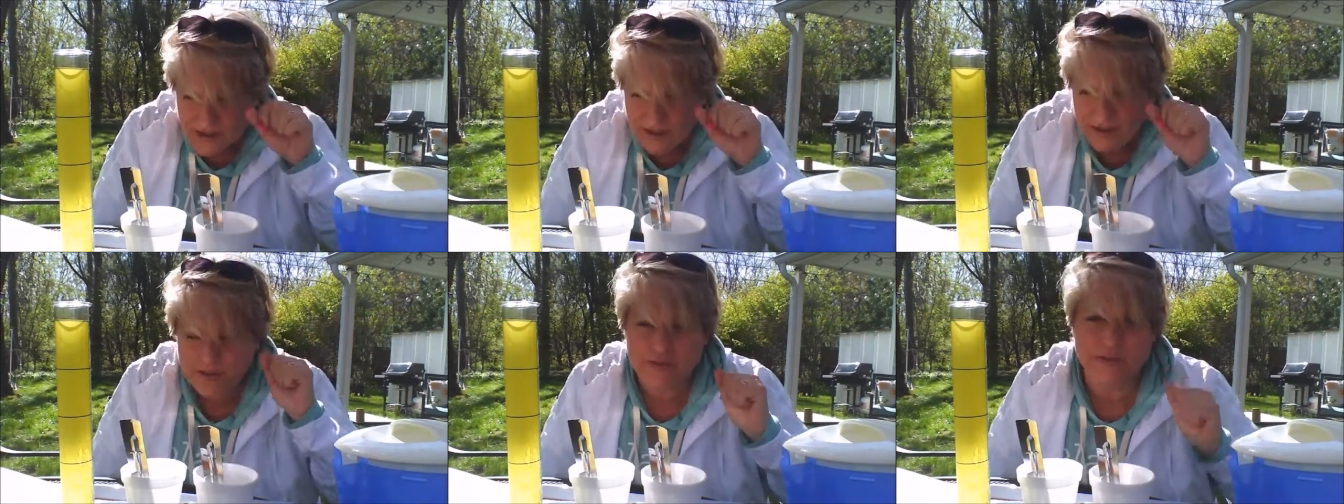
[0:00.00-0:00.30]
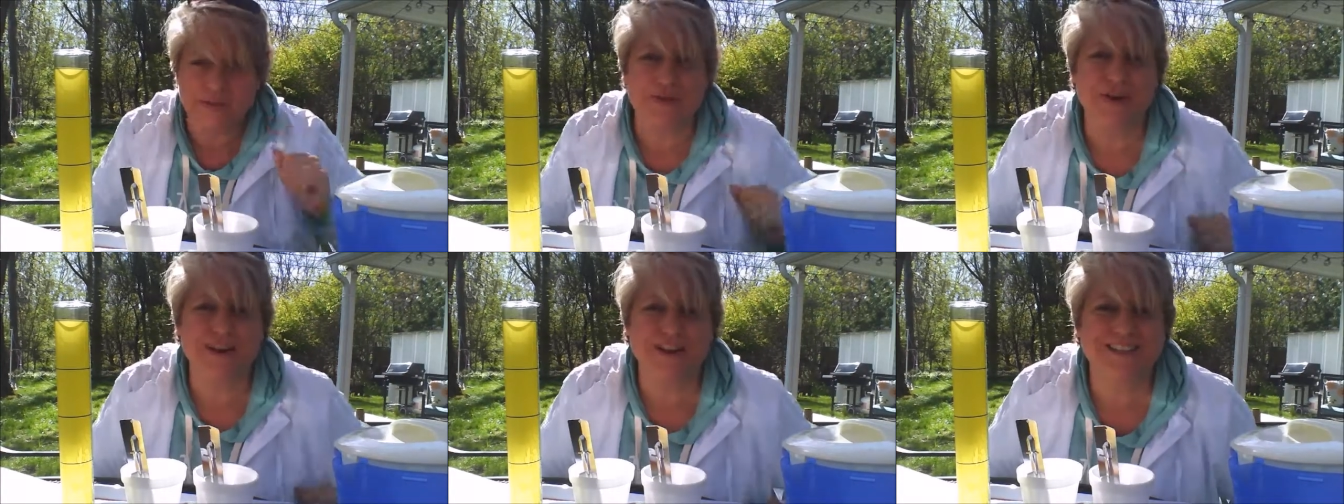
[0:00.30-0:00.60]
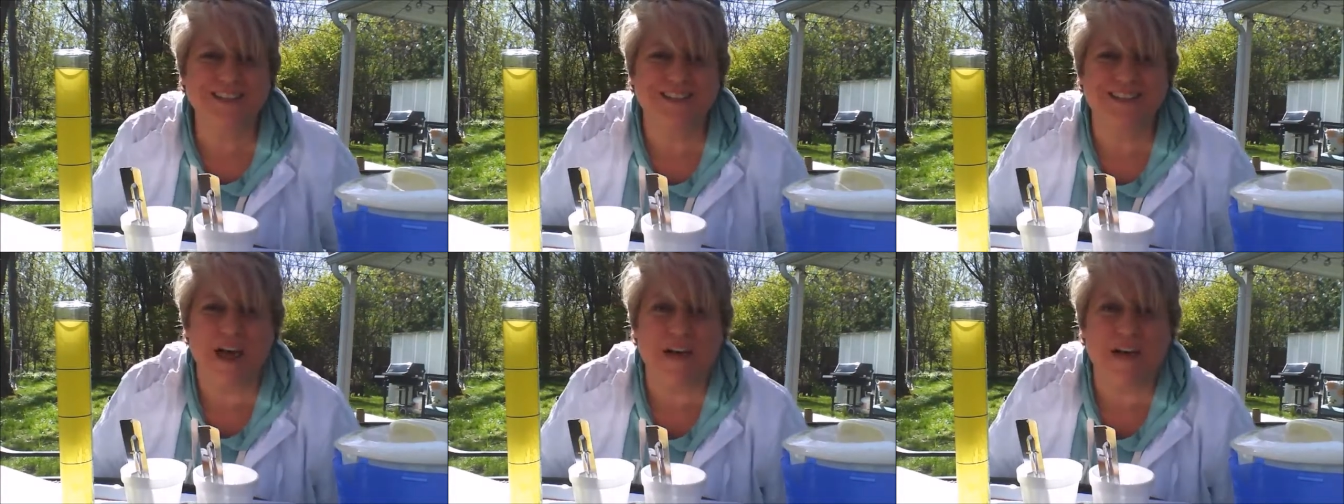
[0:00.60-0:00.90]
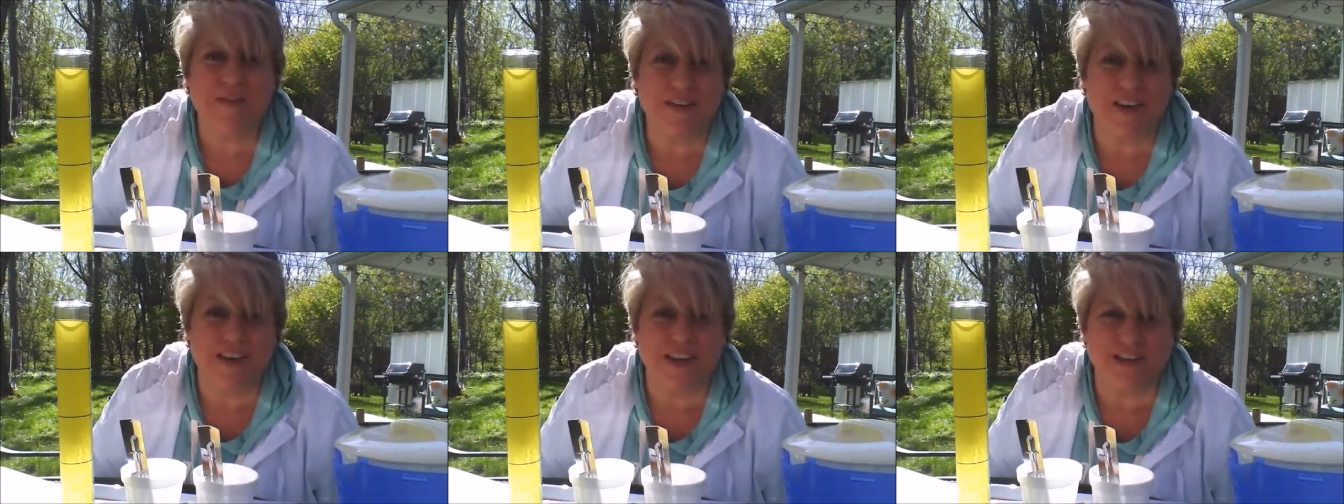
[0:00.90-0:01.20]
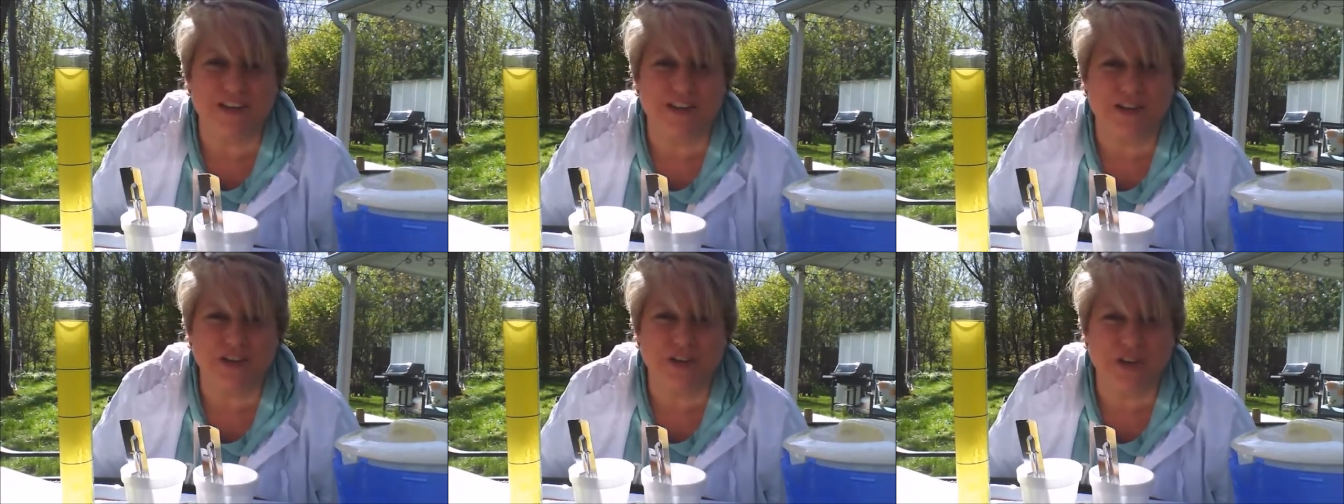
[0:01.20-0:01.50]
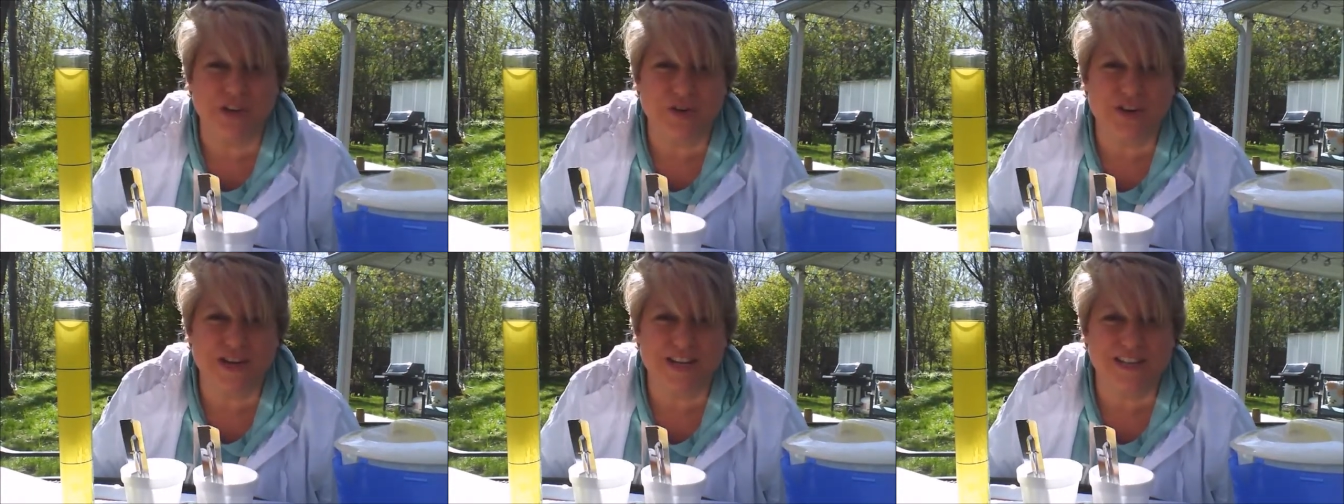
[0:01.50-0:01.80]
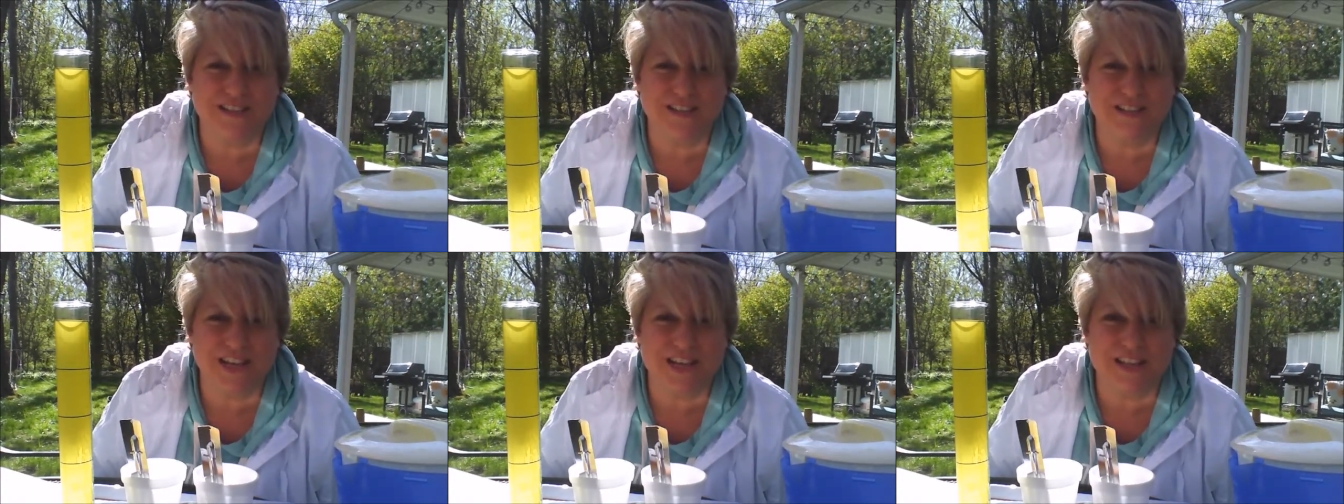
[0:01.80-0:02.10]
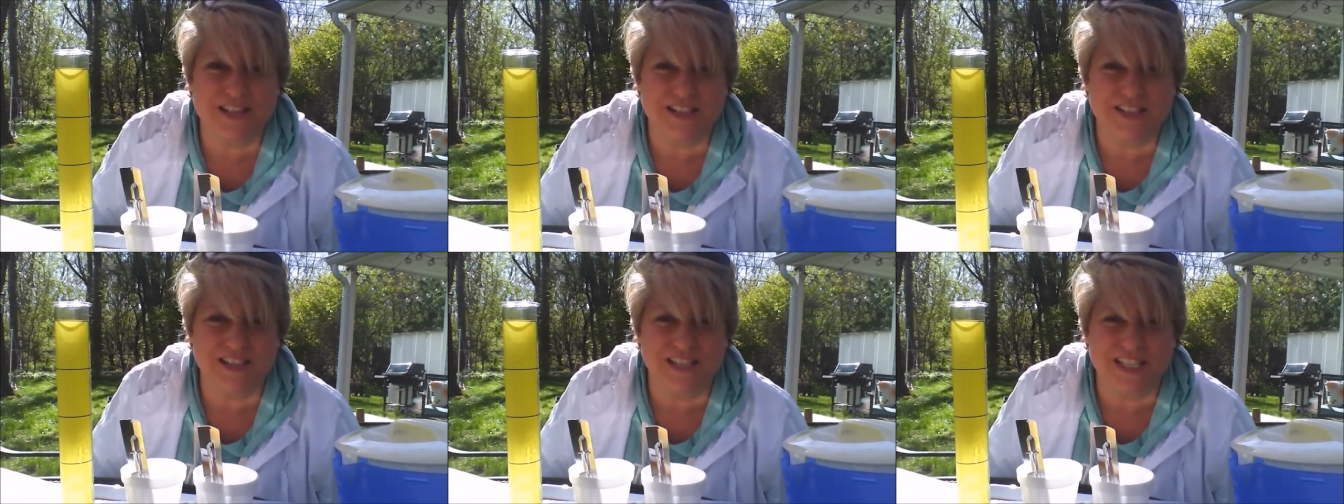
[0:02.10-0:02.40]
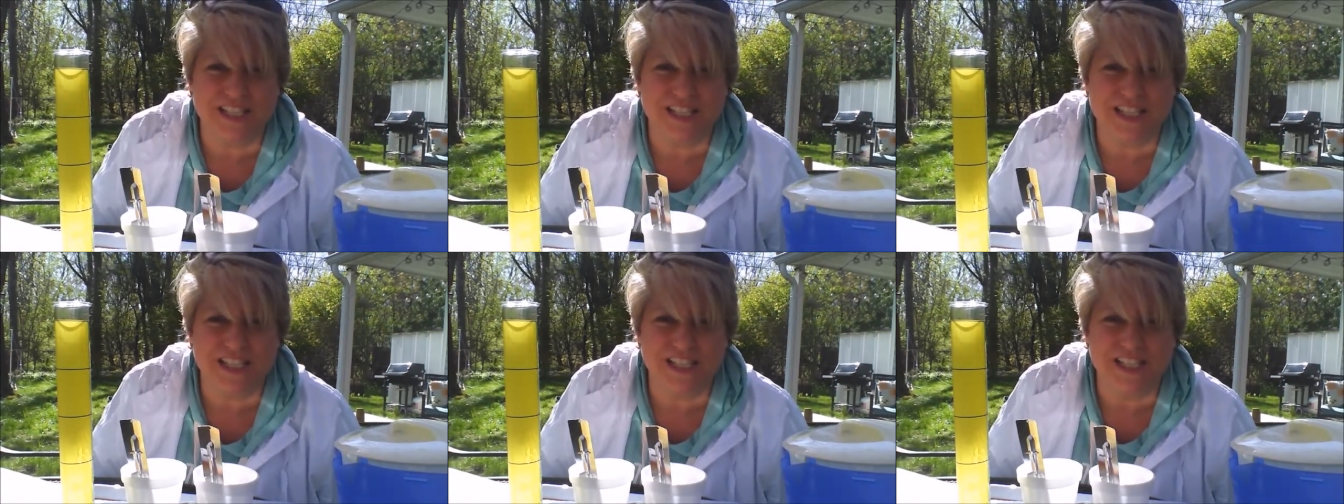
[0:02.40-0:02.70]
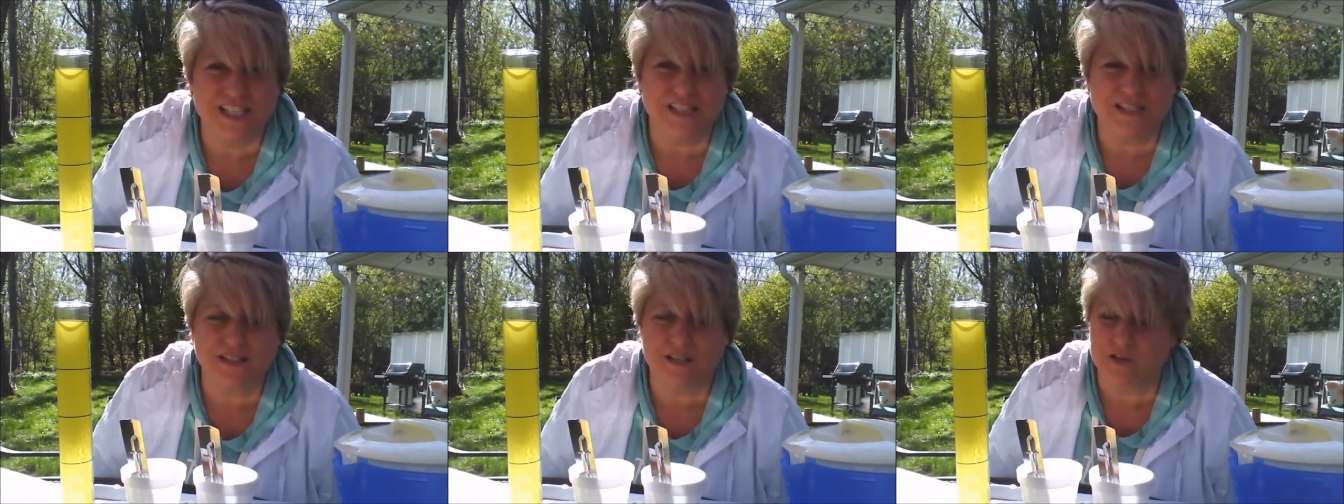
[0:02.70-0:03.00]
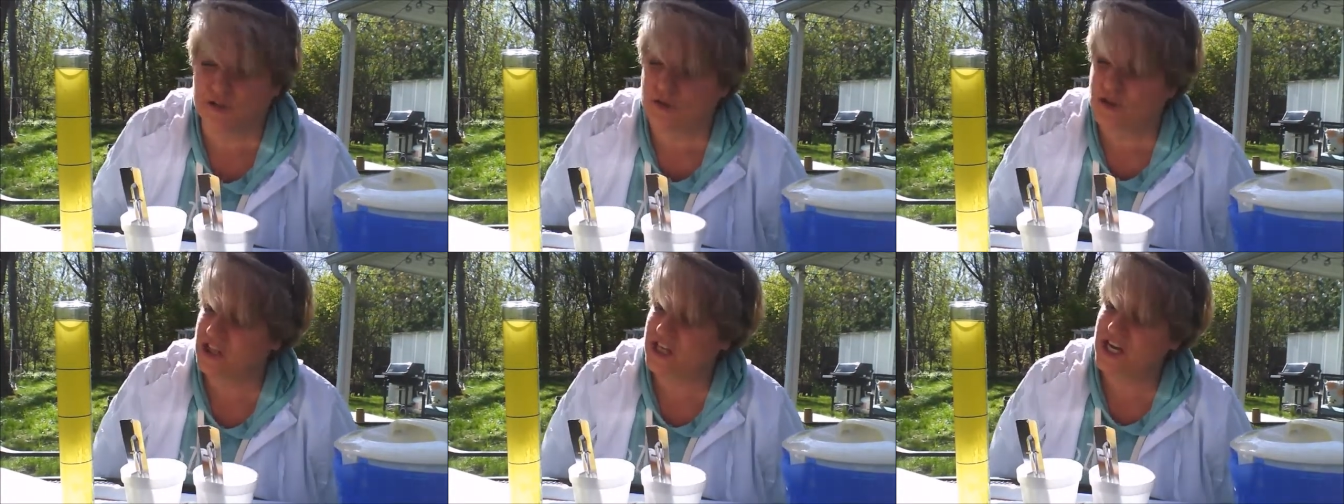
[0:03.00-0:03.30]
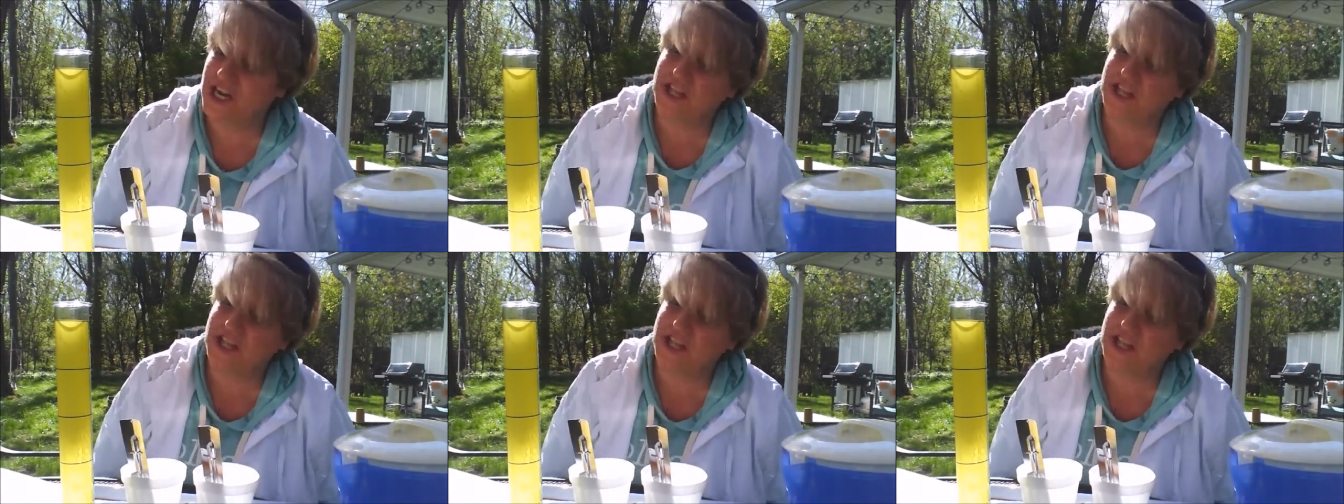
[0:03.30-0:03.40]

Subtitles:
37 degrees Celsius. So jot